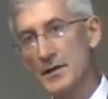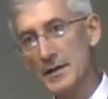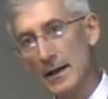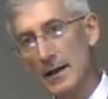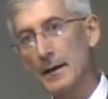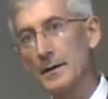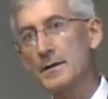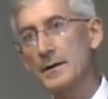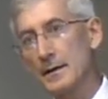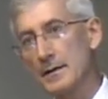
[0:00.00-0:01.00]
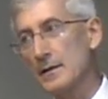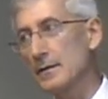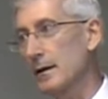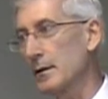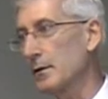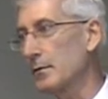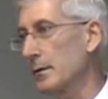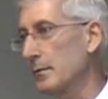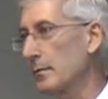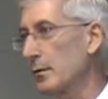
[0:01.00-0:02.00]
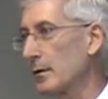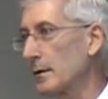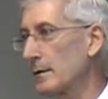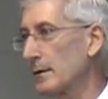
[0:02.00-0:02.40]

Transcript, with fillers: science that's in that UN report.